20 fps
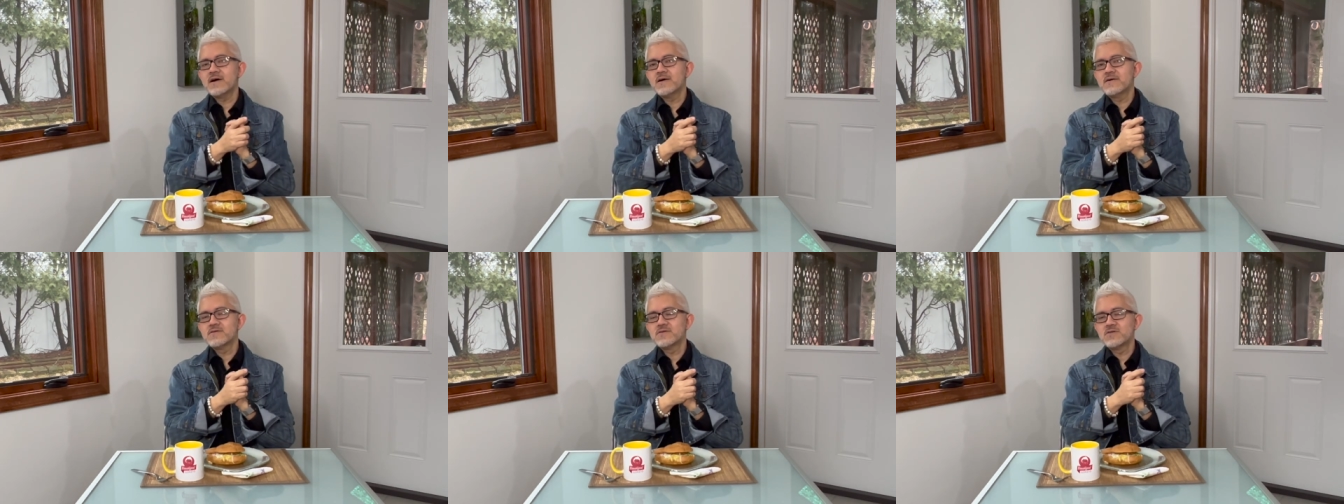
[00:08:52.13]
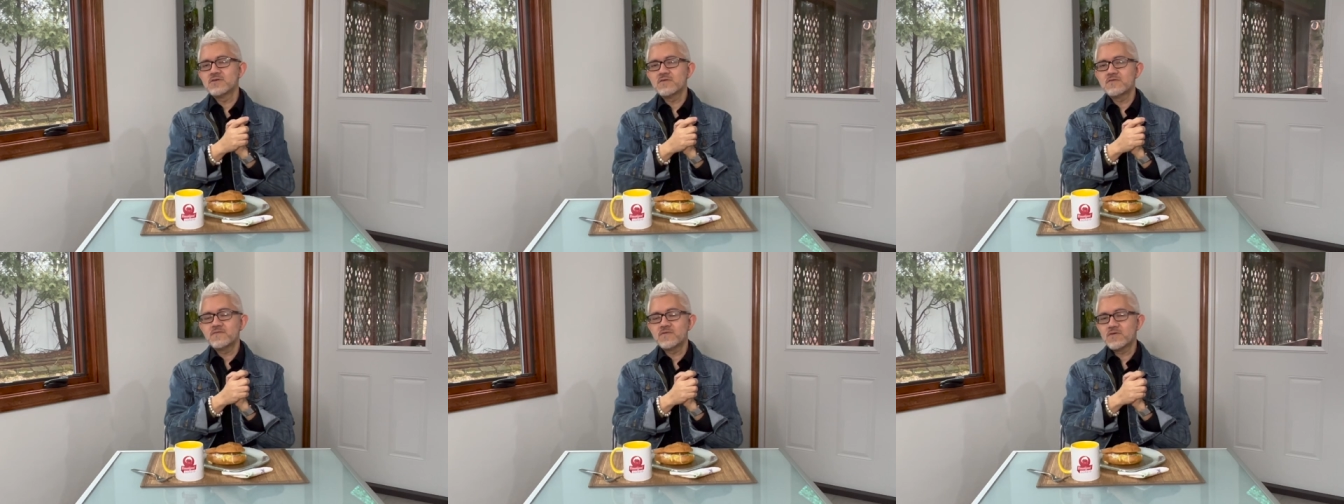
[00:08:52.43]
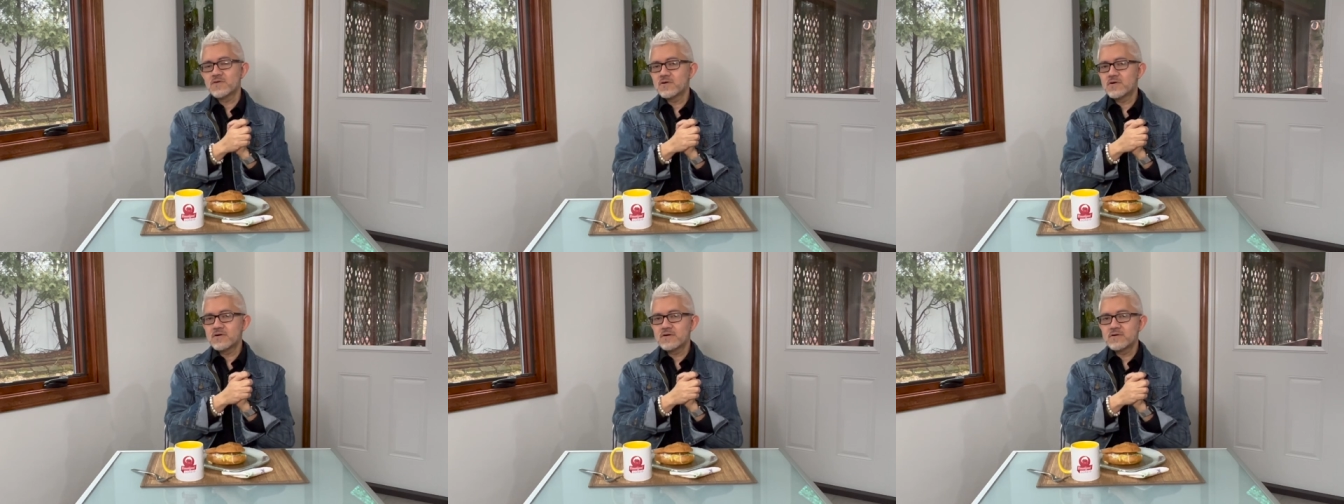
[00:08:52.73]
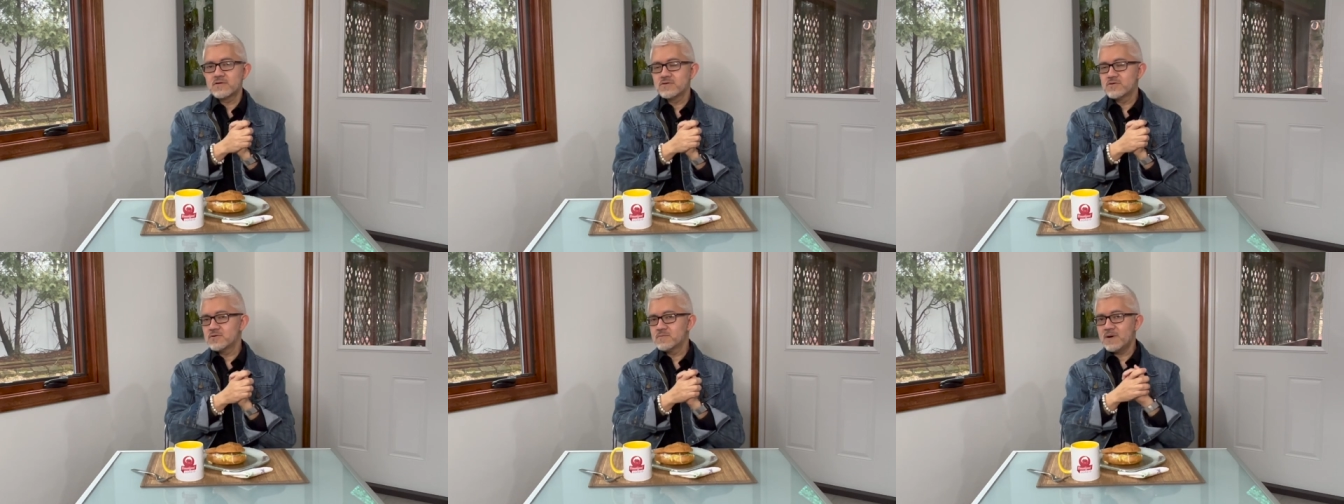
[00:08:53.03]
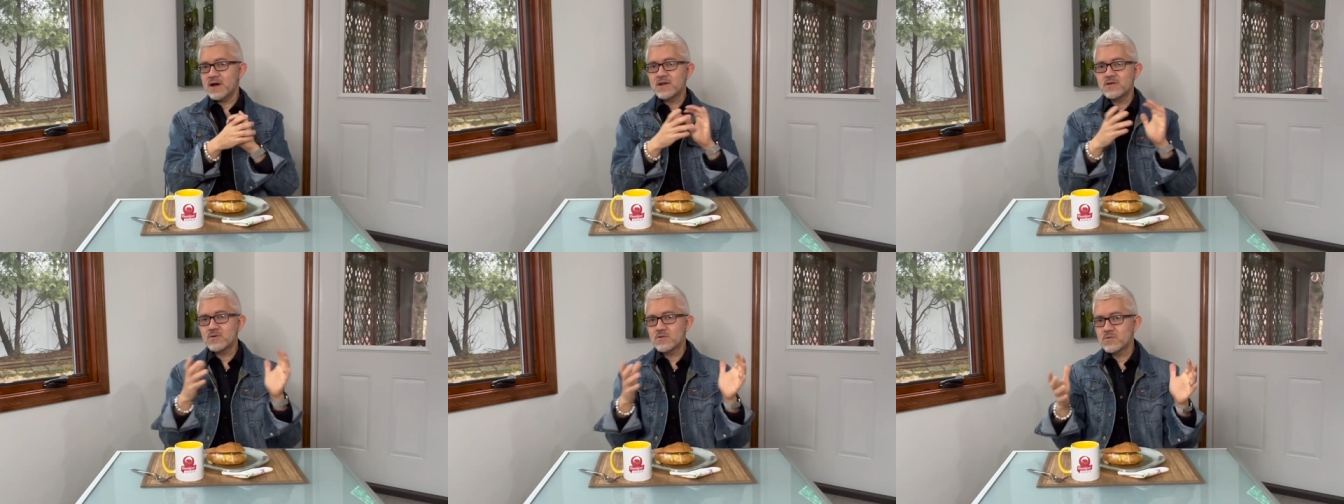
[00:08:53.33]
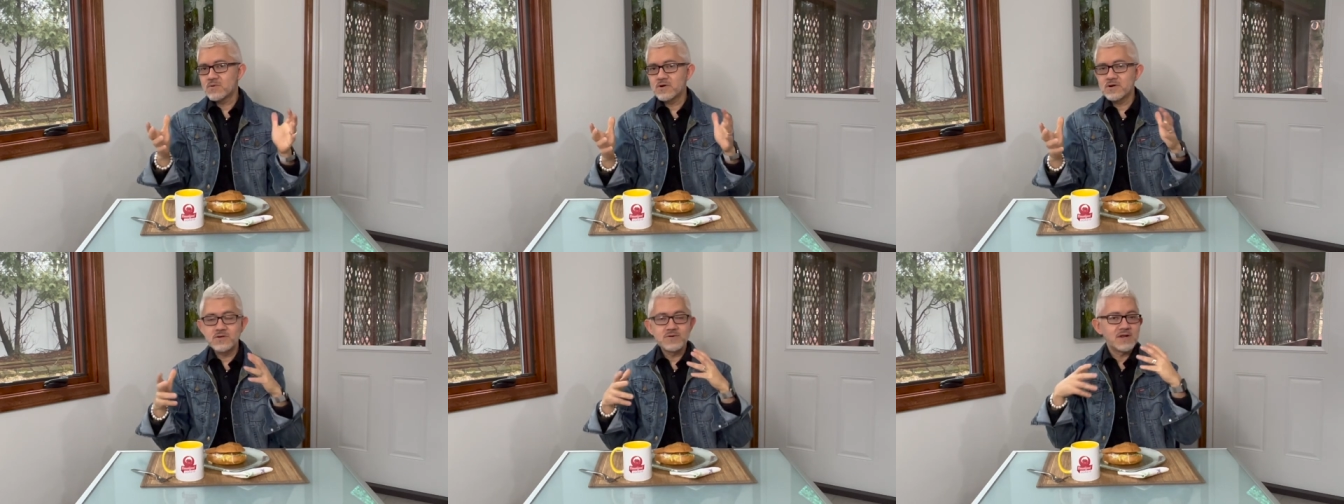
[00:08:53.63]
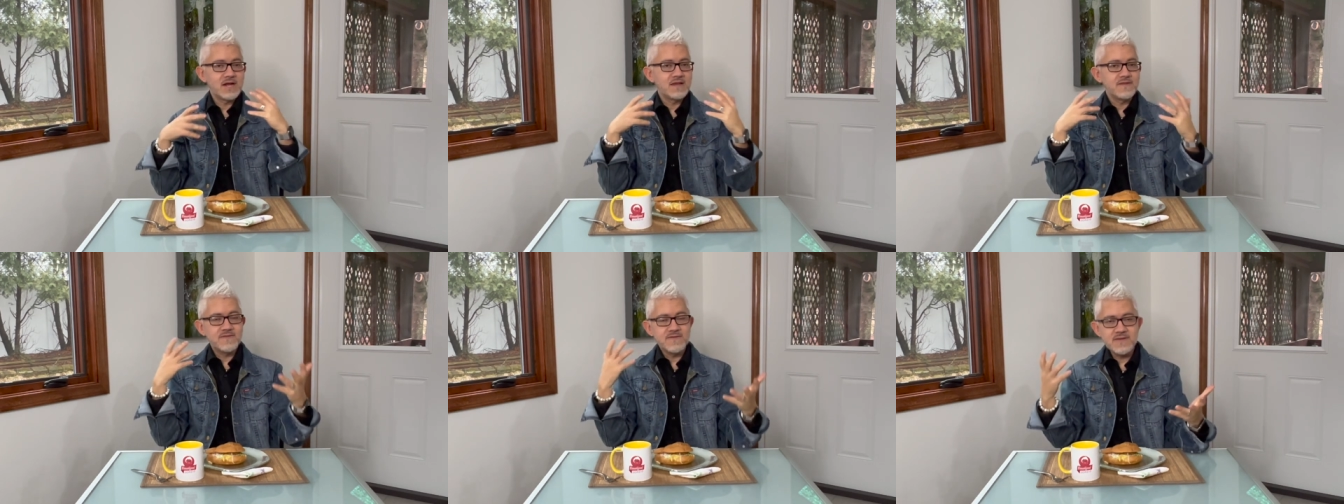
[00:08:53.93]
you know, for your body of work, your
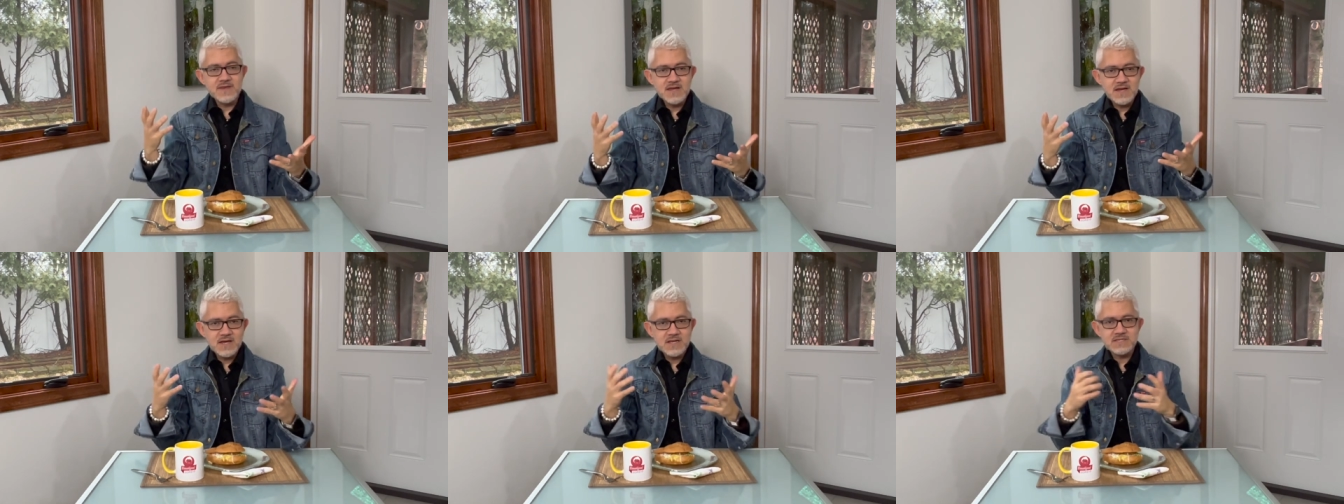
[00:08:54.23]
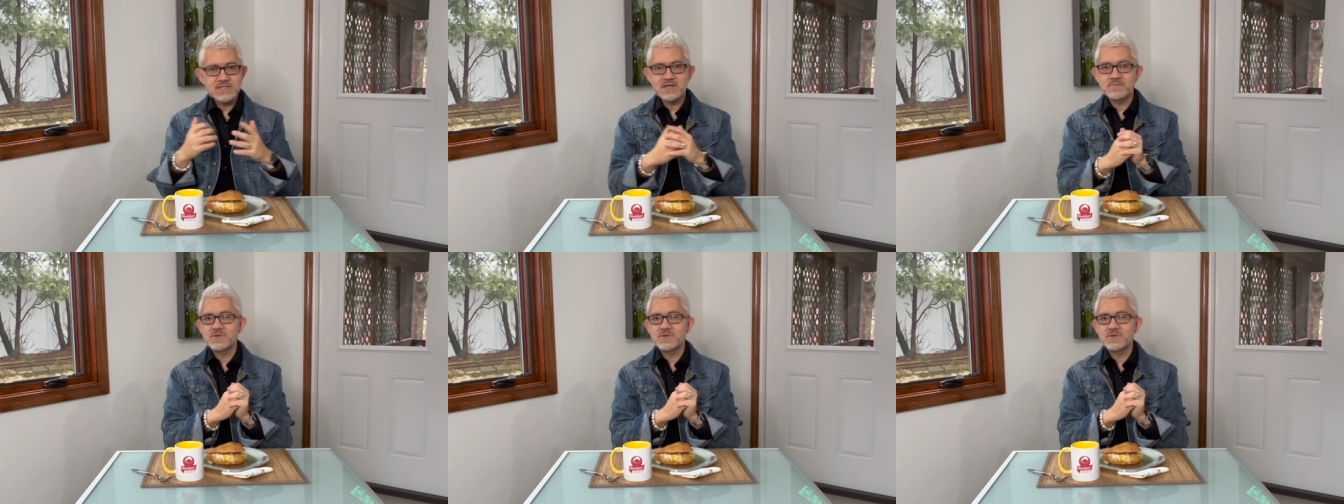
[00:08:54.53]
ideas.